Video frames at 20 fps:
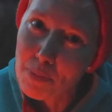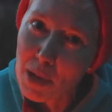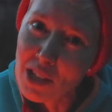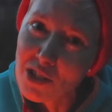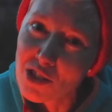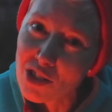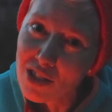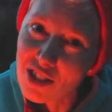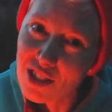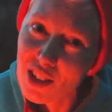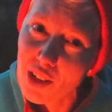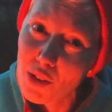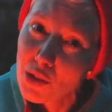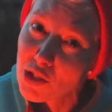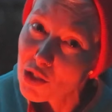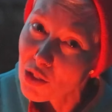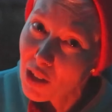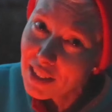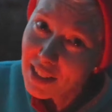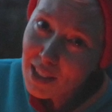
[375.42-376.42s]
patience a go
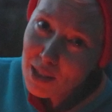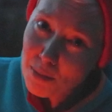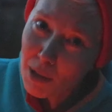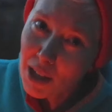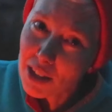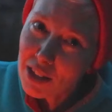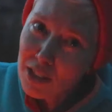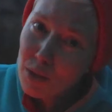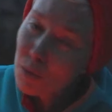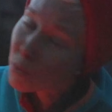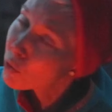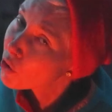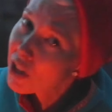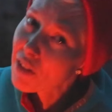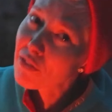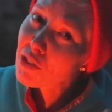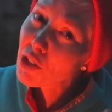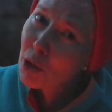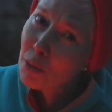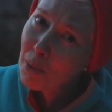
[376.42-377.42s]
and tried this method and will
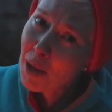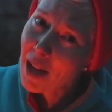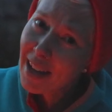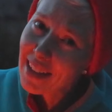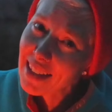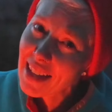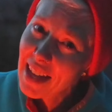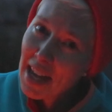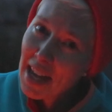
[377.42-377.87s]
never go back,